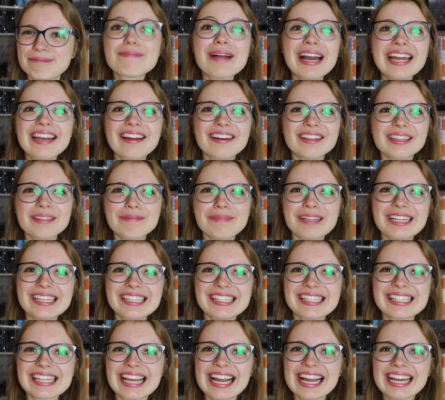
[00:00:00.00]
But on the
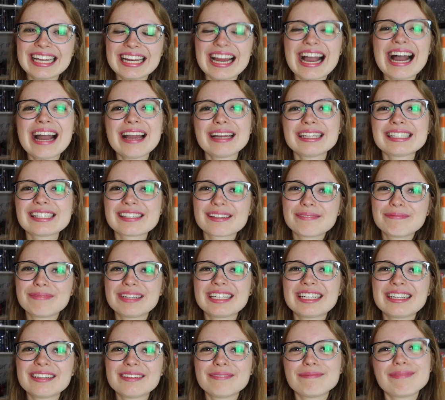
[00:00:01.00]
plus side, I
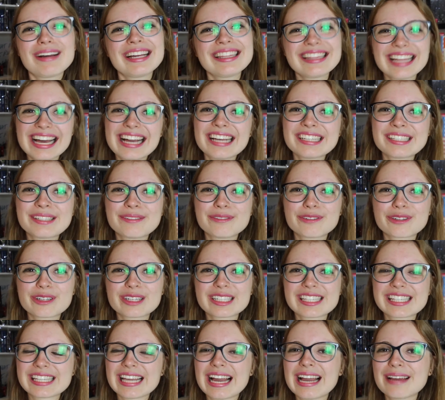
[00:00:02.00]
submitted my last 4
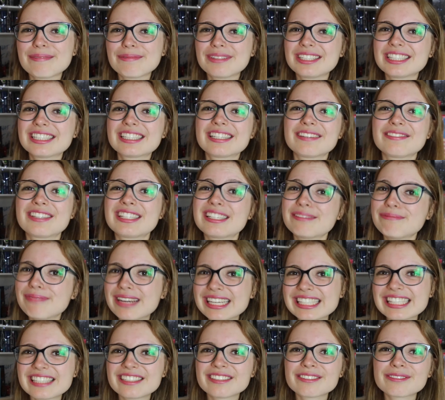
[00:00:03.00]
assignments of
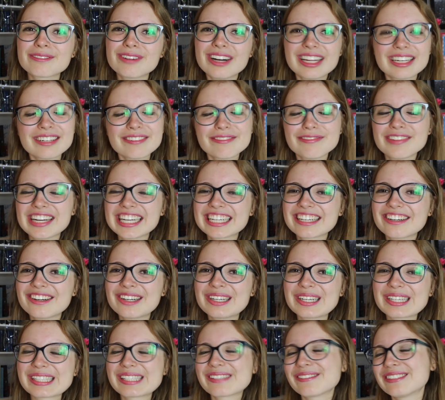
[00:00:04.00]
semester 1 of my
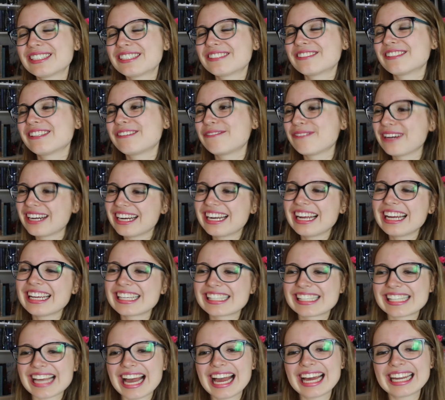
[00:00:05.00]
course, which was very
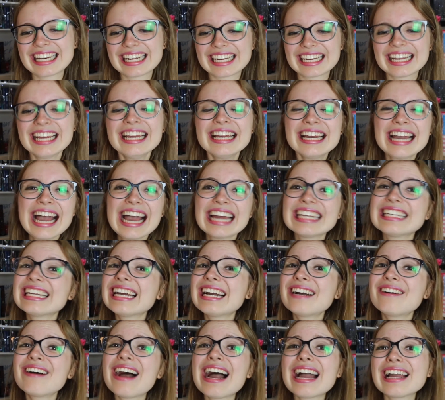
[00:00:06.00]
exciting, and
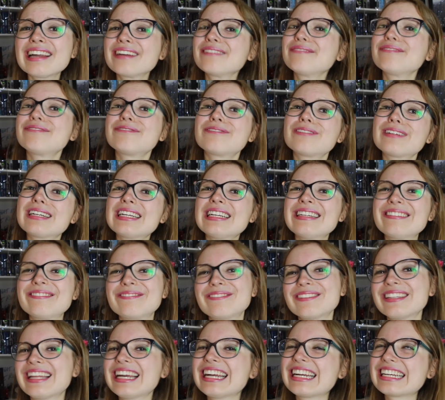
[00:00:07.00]
now I am free
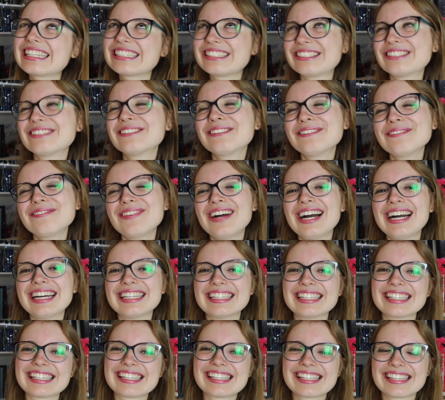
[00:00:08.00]
for like 2
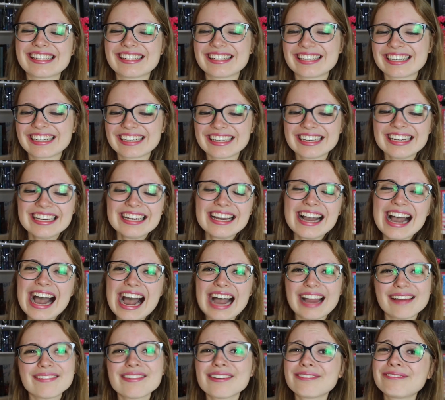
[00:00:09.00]
months, so
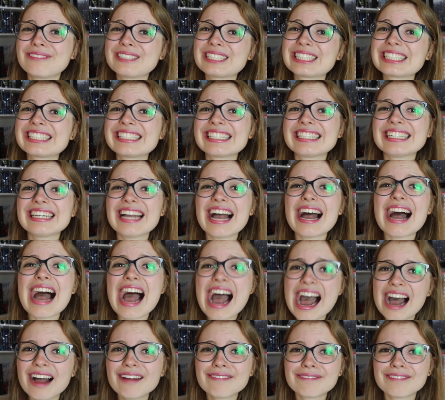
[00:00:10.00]
I'm officially
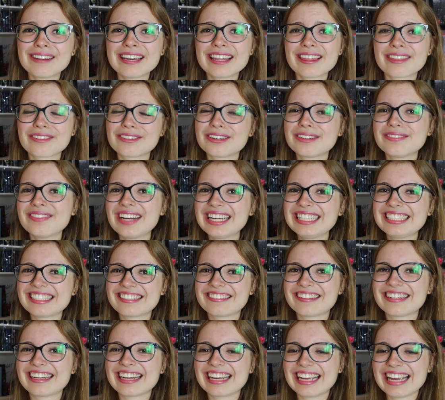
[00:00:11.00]
halfway through my
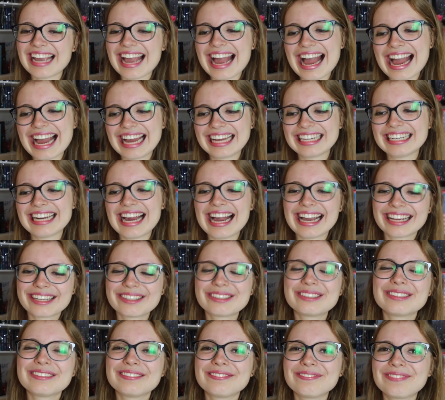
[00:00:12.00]
degree and I
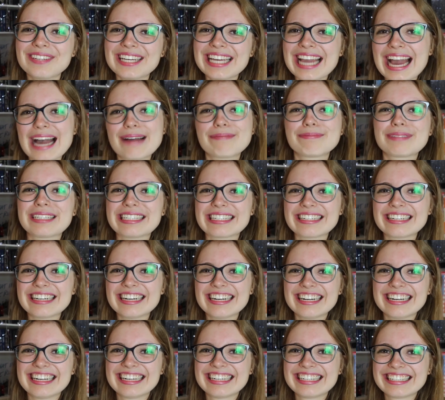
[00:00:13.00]
couldn't be happier.
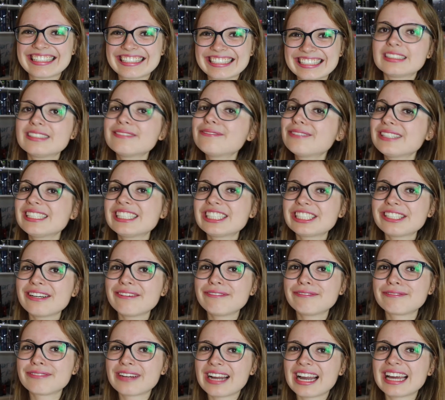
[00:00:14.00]
To finish
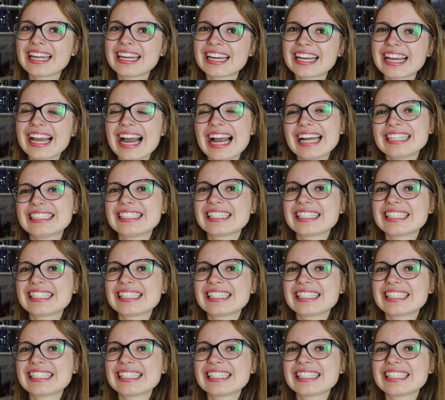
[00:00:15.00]
off Friday, I